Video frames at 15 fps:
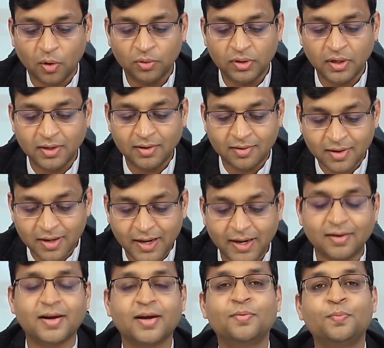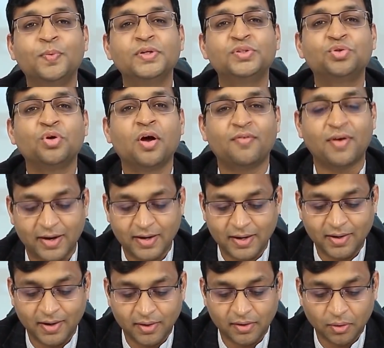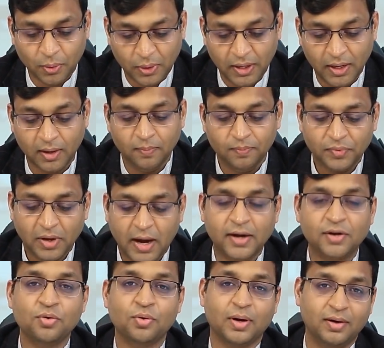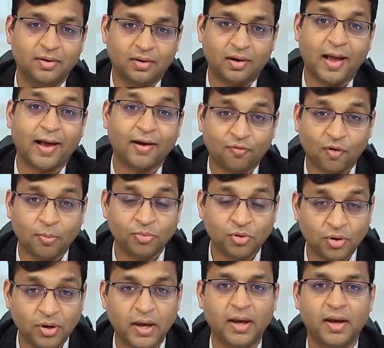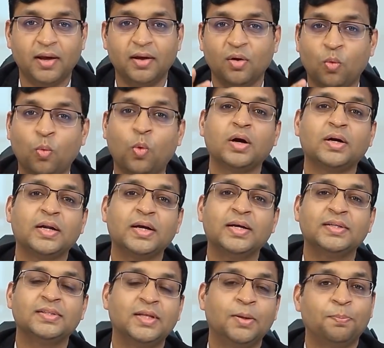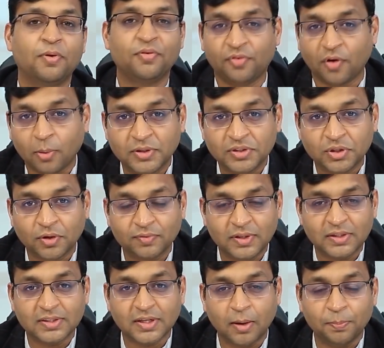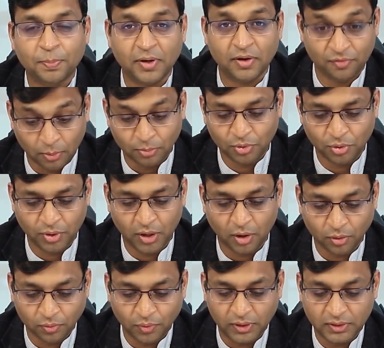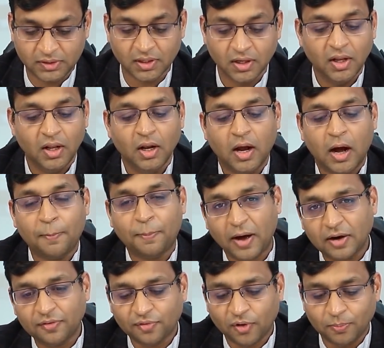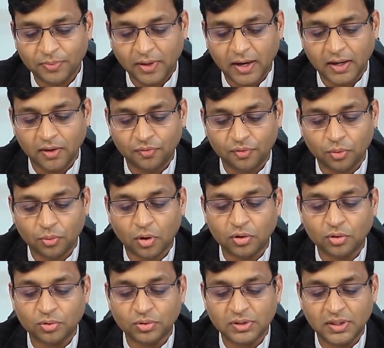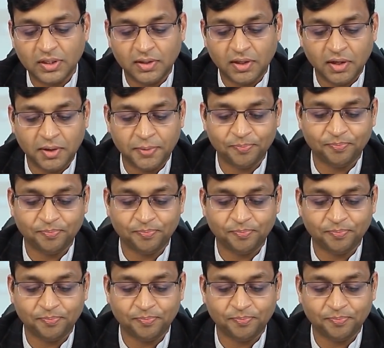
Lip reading: the rate at which you have added it, okay? And you can track from today what is the performance of this company from today onwards. Apart from that, if you want to see the